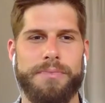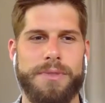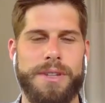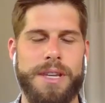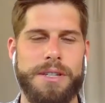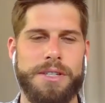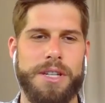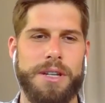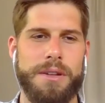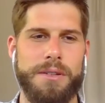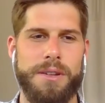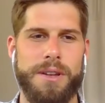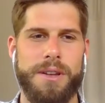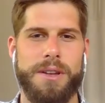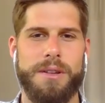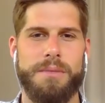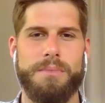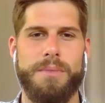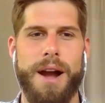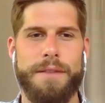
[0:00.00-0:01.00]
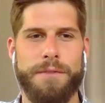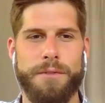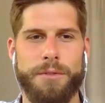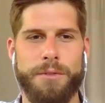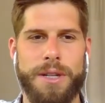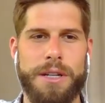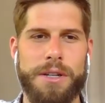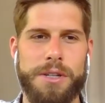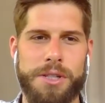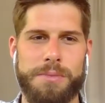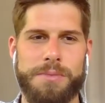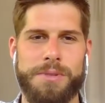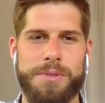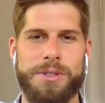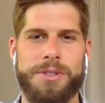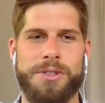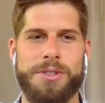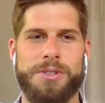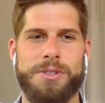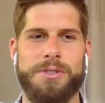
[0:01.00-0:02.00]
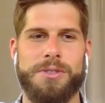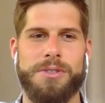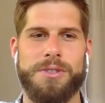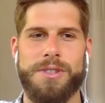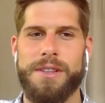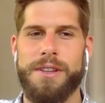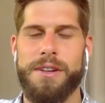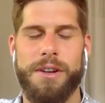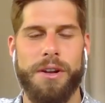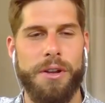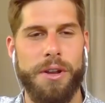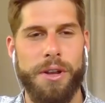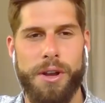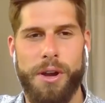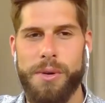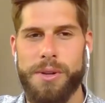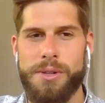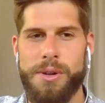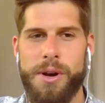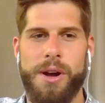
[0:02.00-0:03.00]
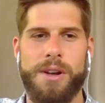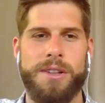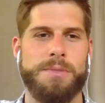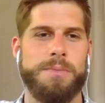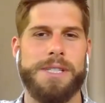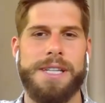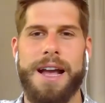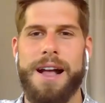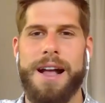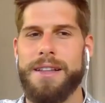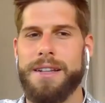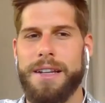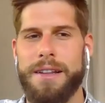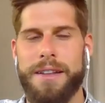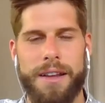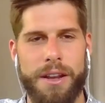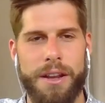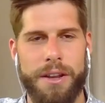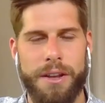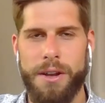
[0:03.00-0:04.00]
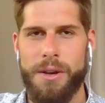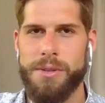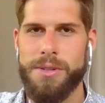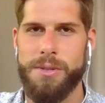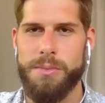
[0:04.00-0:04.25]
mm. teaching mindful leadership to the students, and they're going to go into hospitality. They're going to go